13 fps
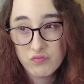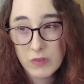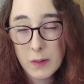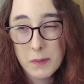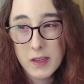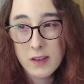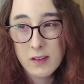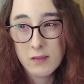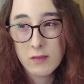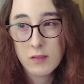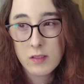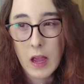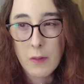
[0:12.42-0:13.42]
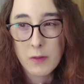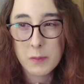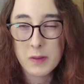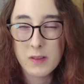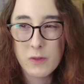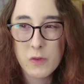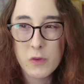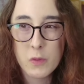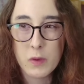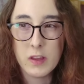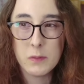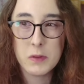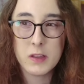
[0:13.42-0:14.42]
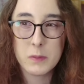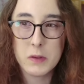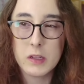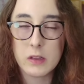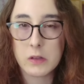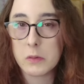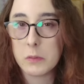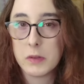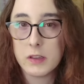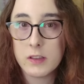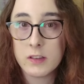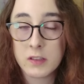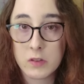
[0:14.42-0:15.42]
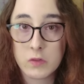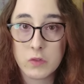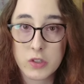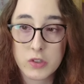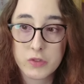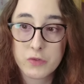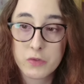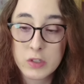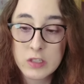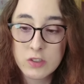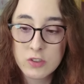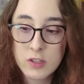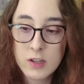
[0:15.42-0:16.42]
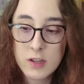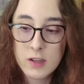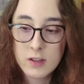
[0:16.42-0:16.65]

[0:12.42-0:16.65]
I was busy a few weeks, but it's been a little bit since I've watched Fringe.